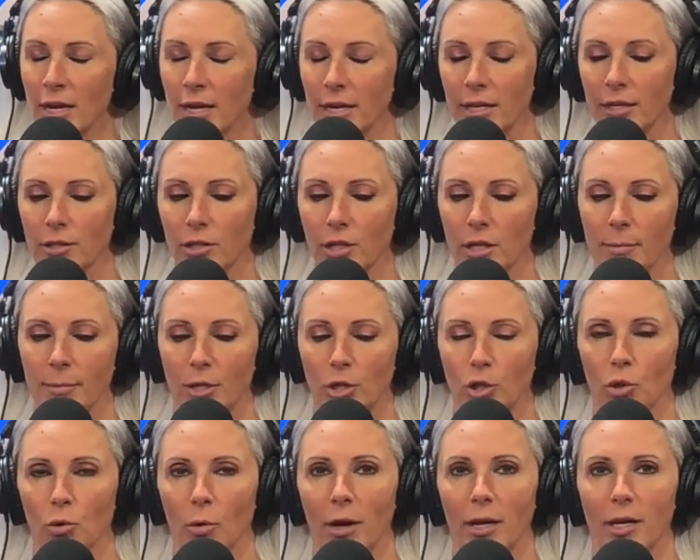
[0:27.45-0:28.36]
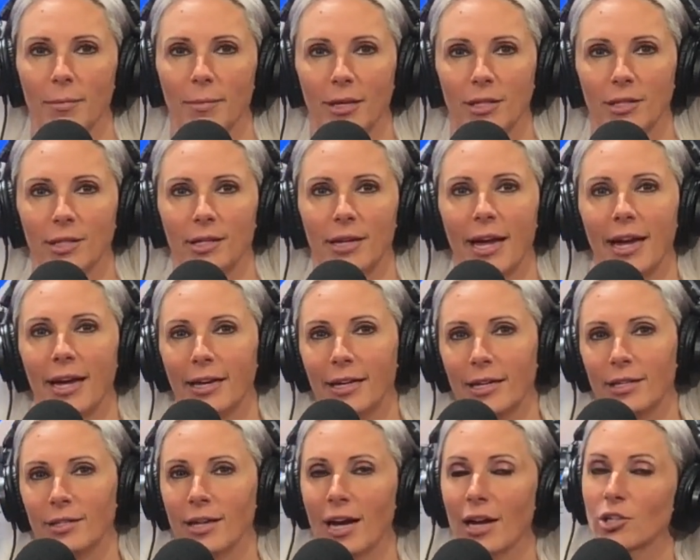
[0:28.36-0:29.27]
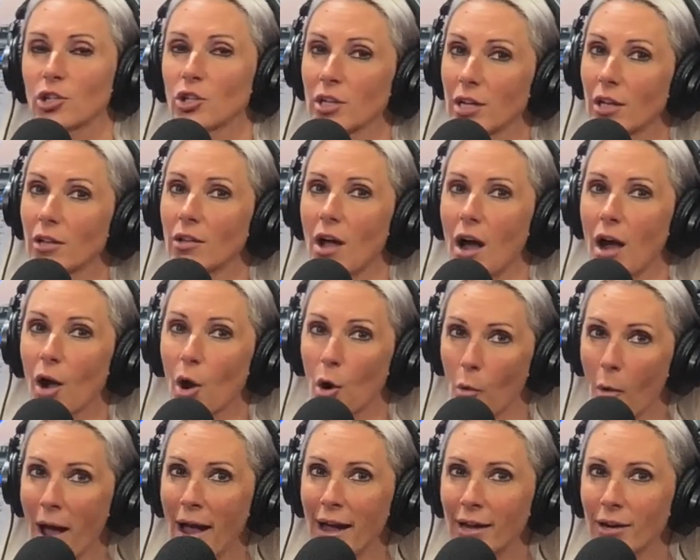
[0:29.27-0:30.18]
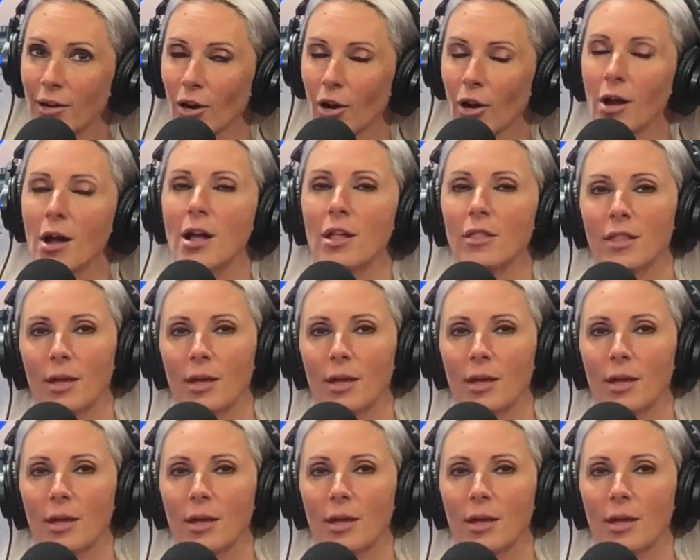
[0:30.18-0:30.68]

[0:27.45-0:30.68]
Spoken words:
He's going to be joining me today, and he's actually a lot quieter